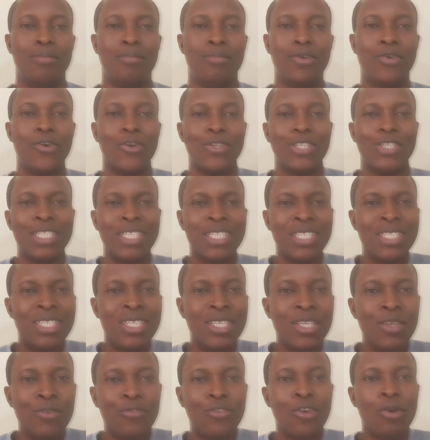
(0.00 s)
Because it is
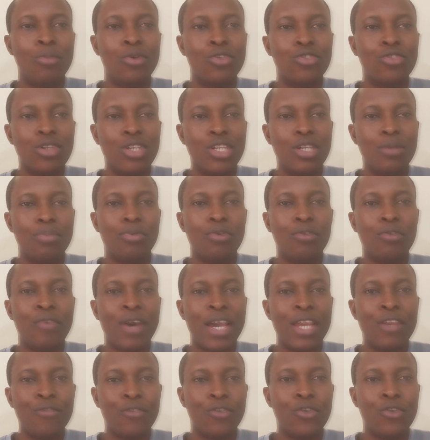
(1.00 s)
the information they
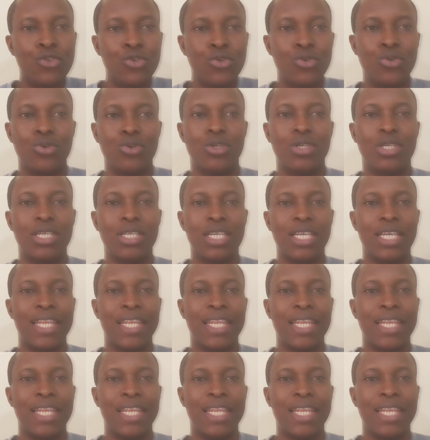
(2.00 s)
provide for you